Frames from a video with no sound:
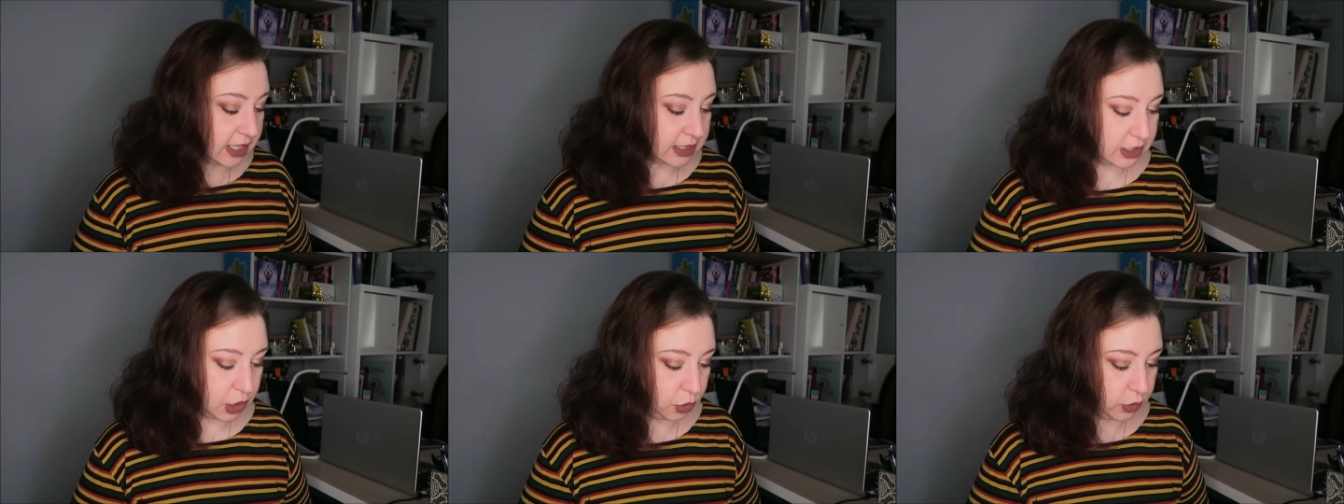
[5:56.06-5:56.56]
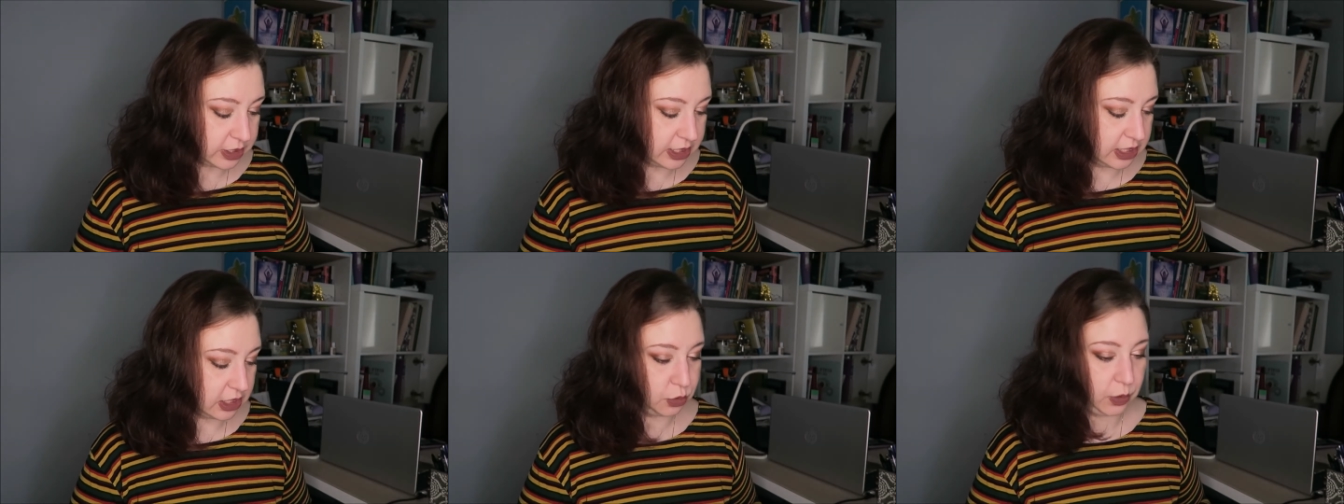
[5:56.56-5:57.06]
So
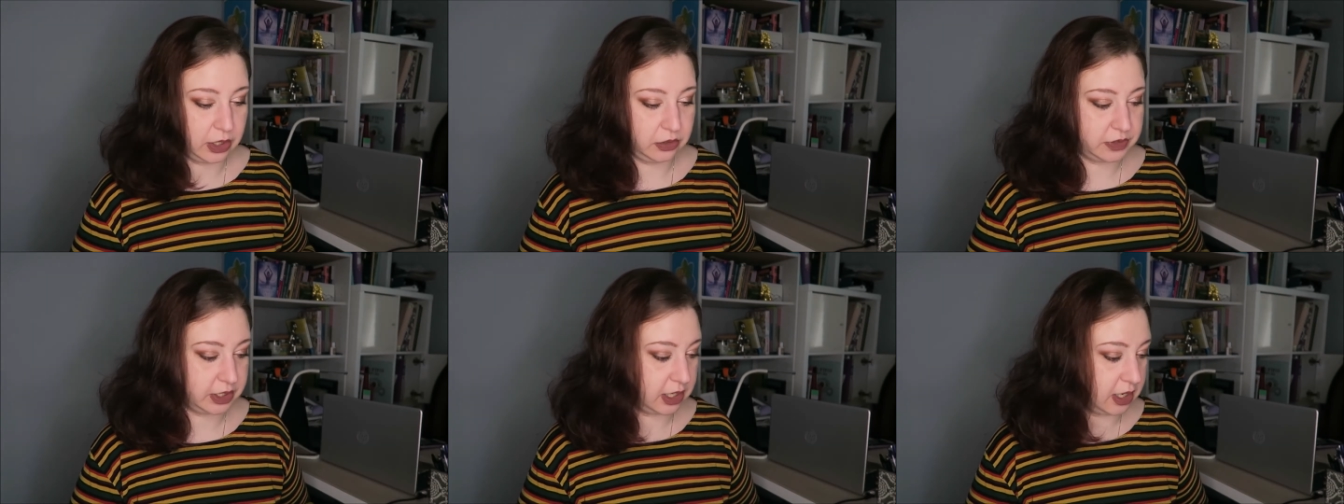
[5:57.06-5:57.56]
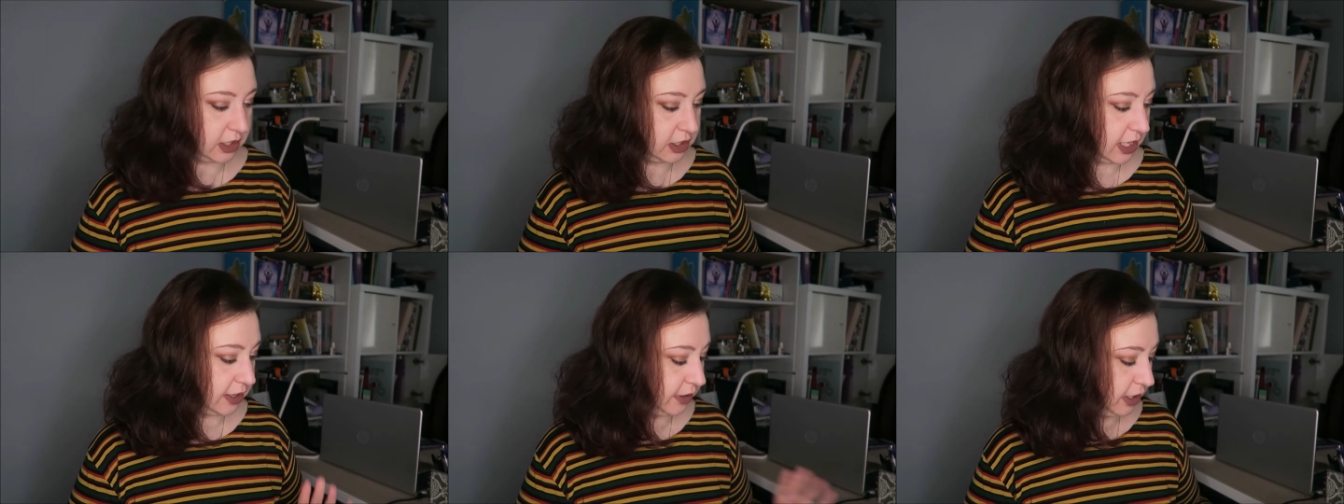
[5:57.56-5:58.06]
this is one of the cards
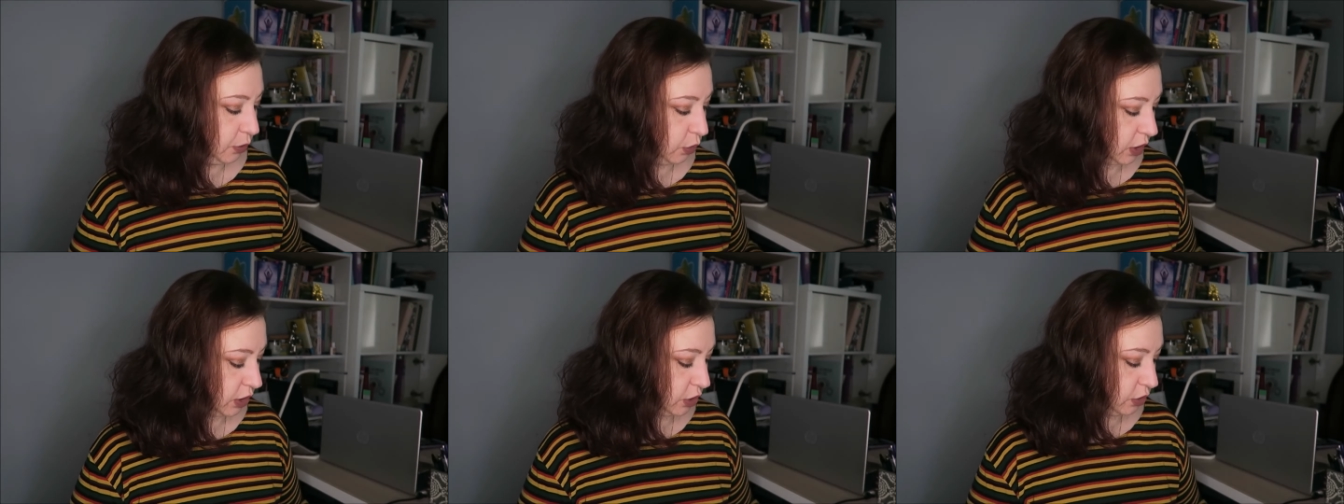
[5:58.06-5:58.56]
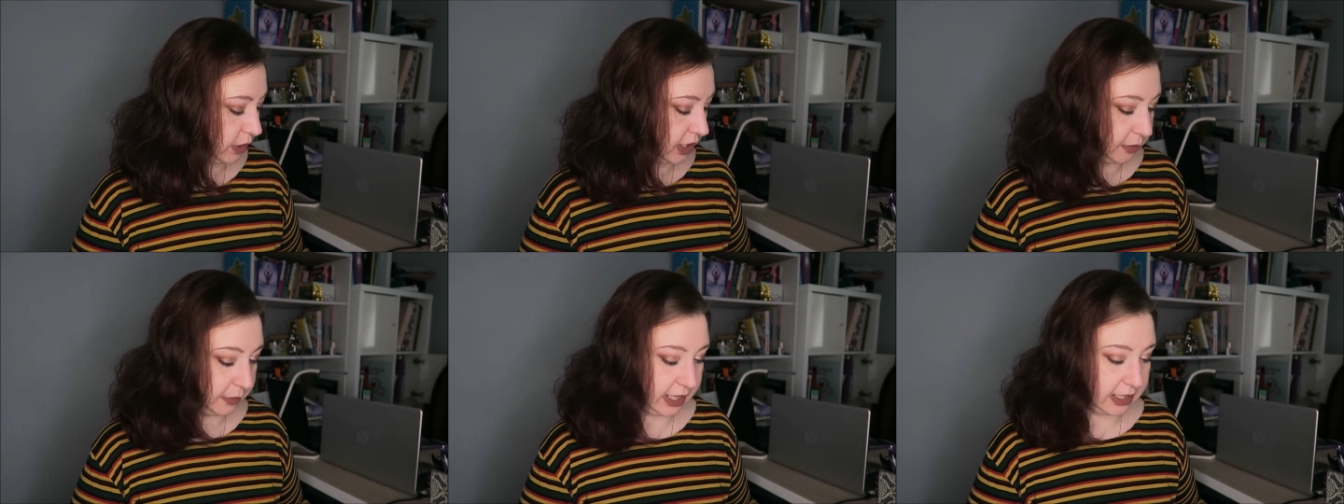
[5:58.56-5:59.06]
I really want to
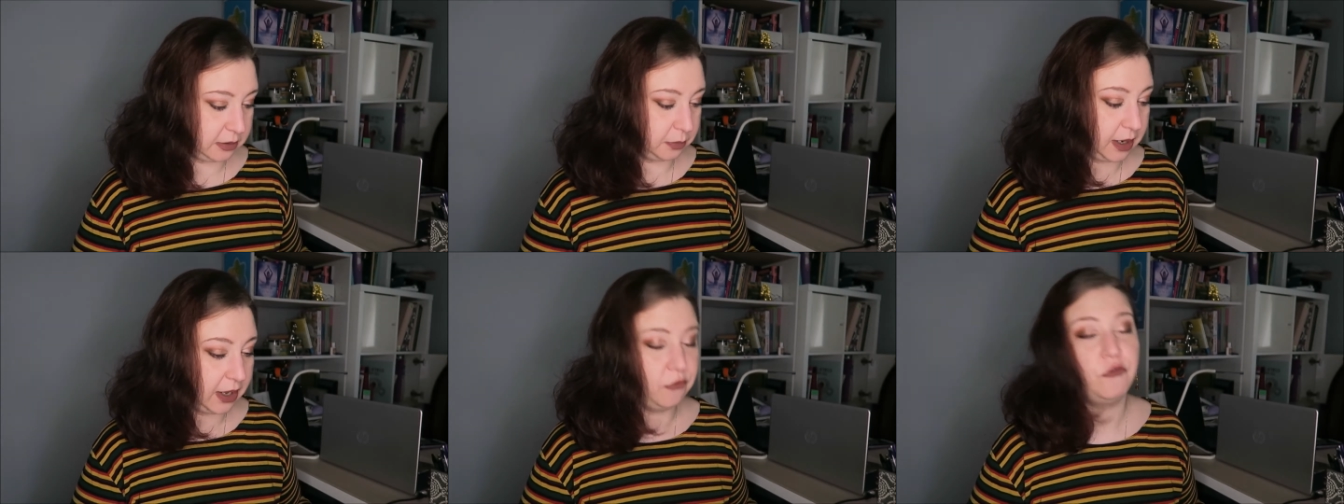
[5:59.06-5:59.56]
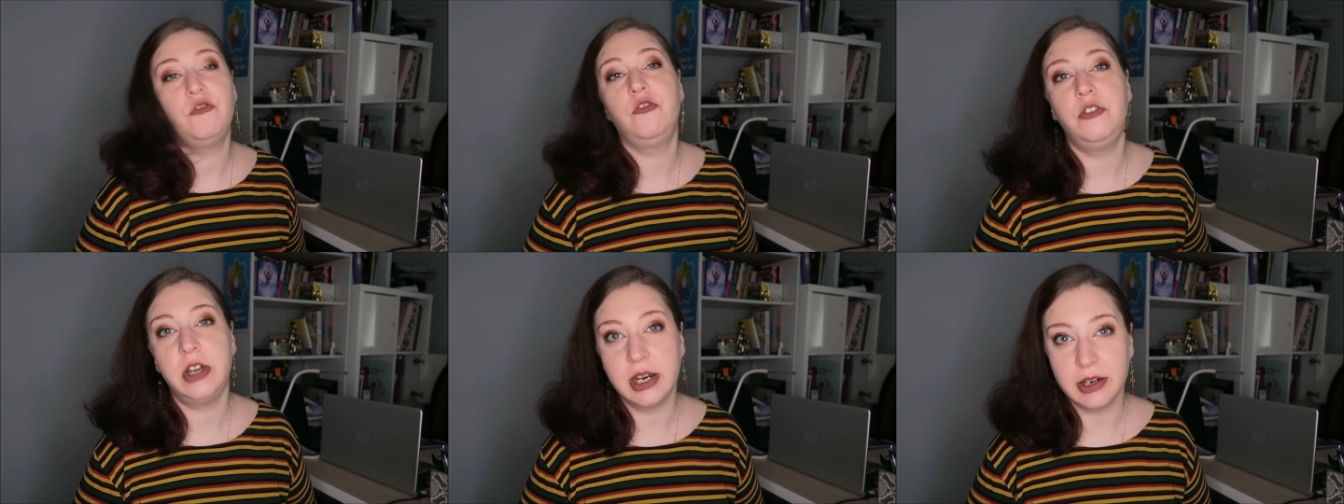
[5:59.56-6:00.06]
recommend. My
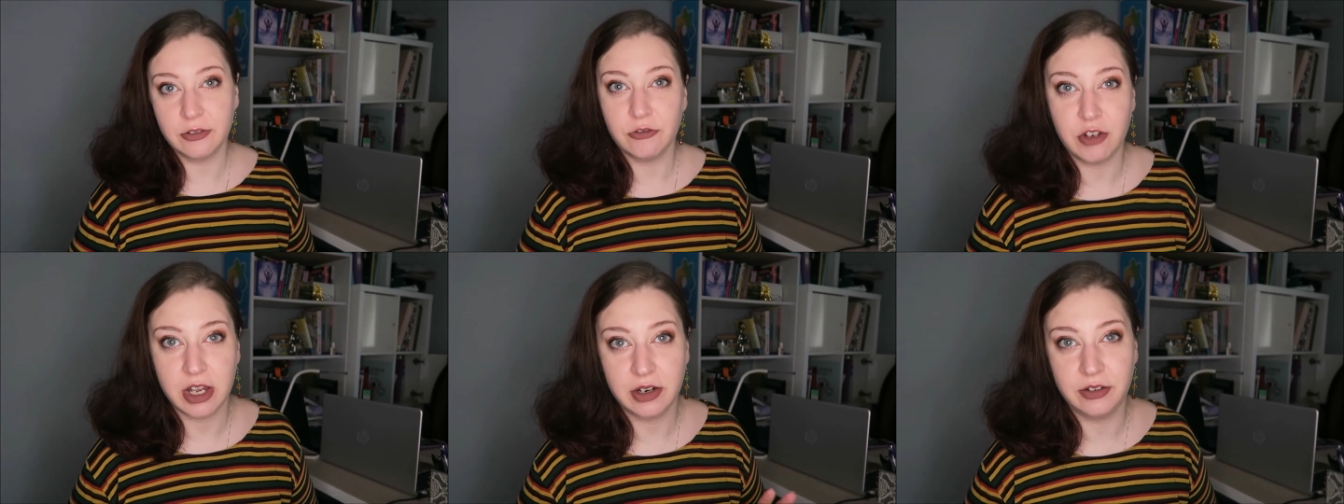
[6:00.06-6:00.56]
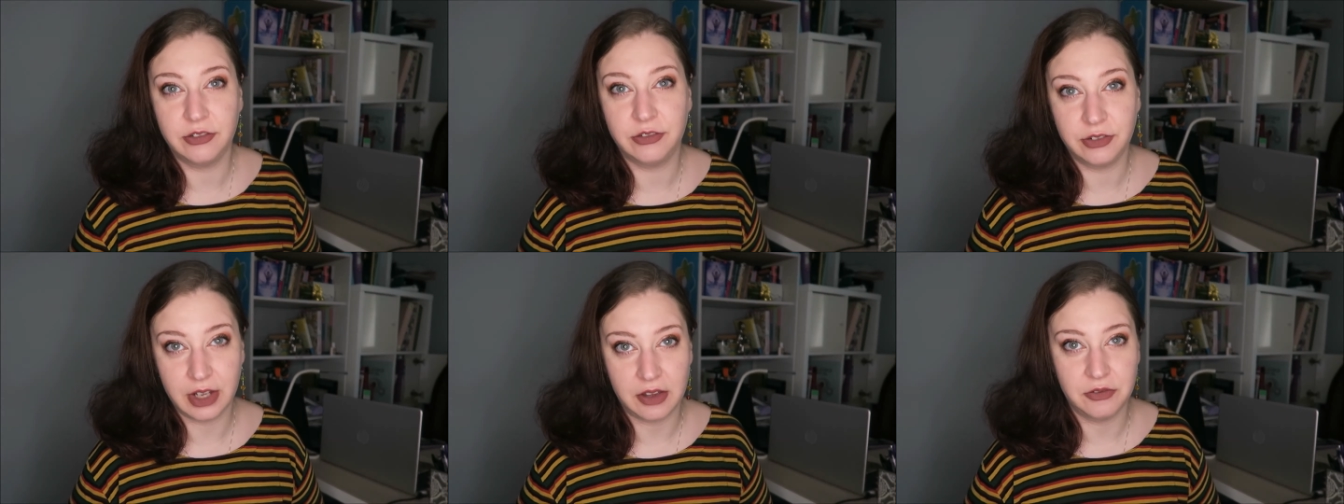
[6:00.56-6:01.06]
very
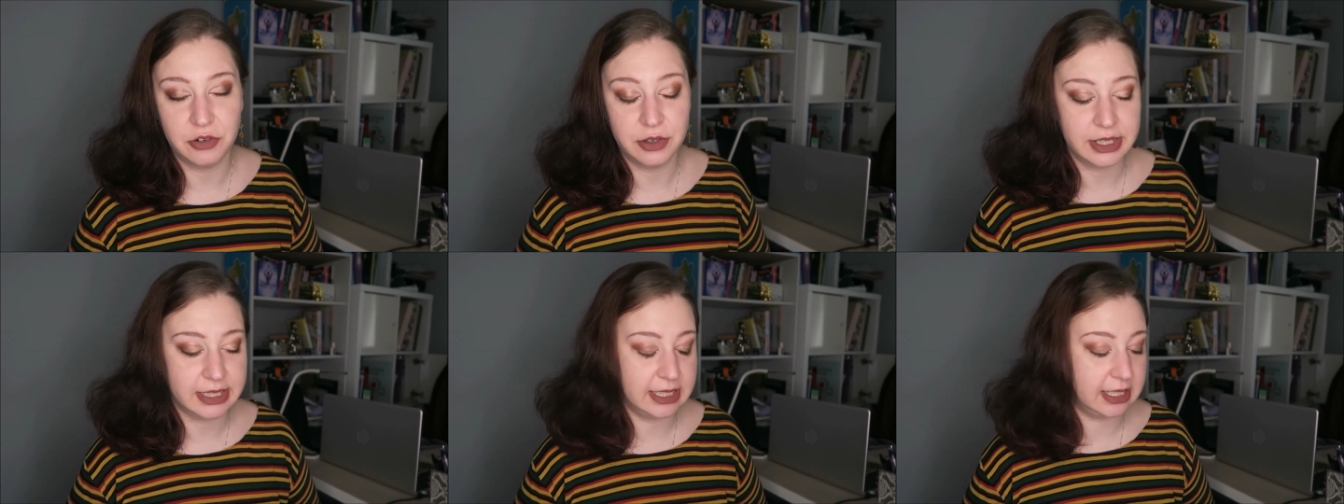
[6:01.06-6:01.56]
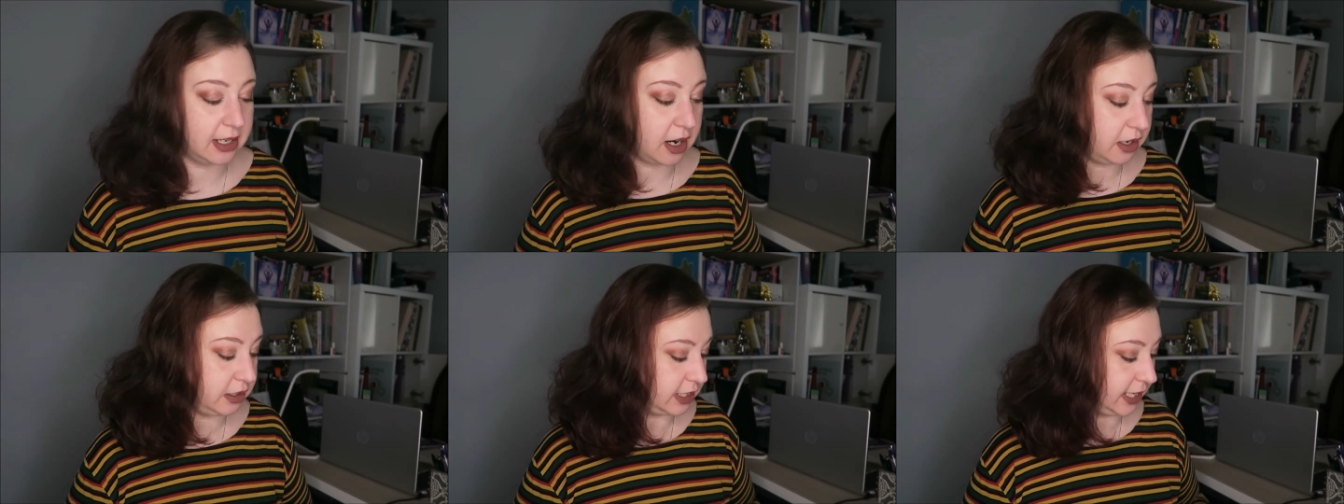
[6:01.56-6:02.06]
favorite
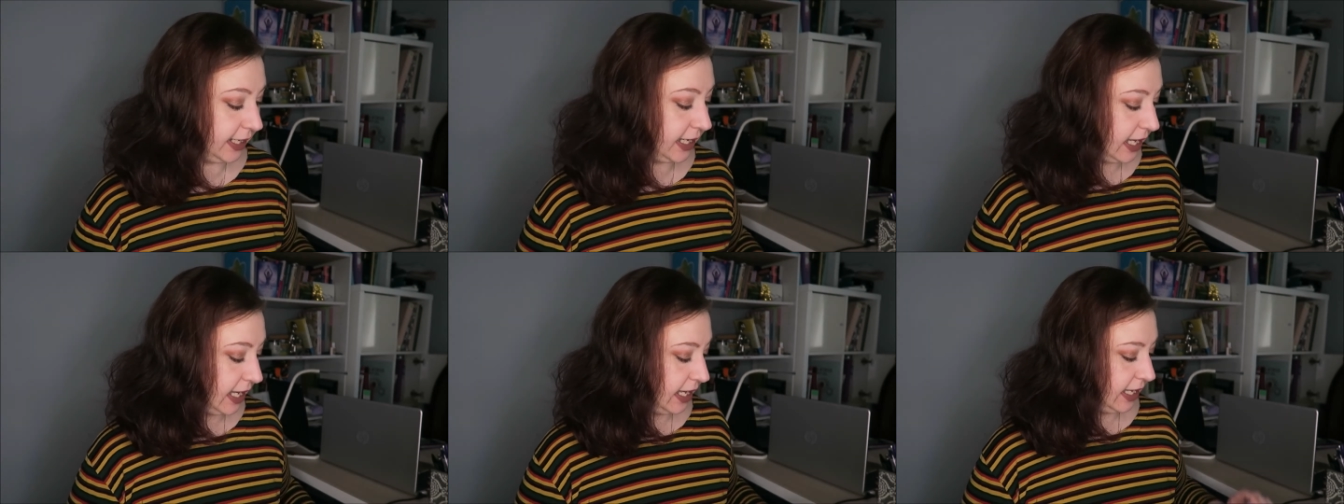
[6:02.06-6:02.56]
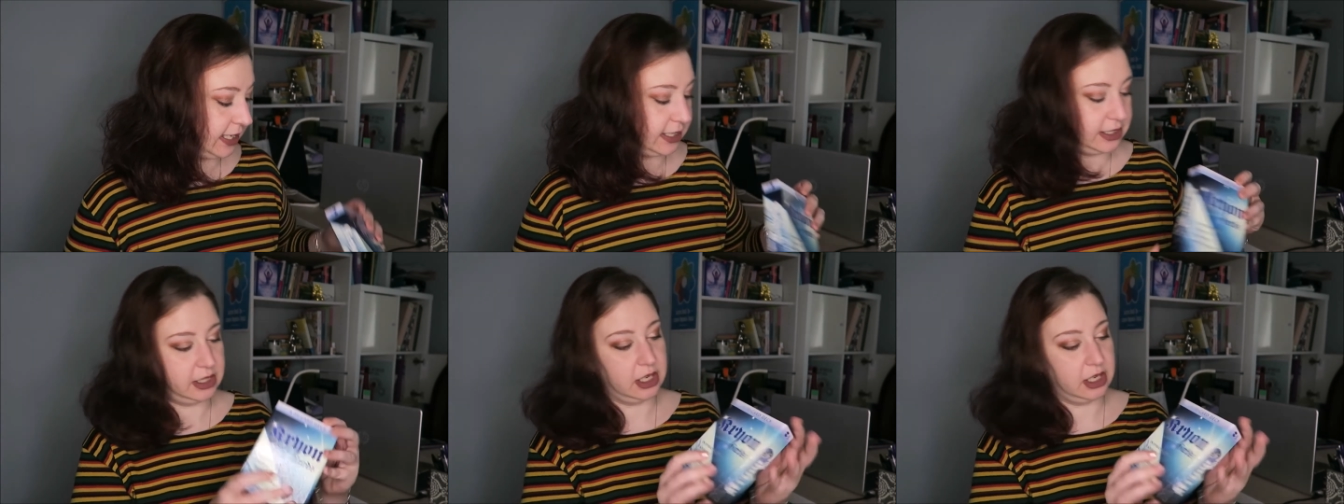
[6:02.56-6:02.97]
card deck is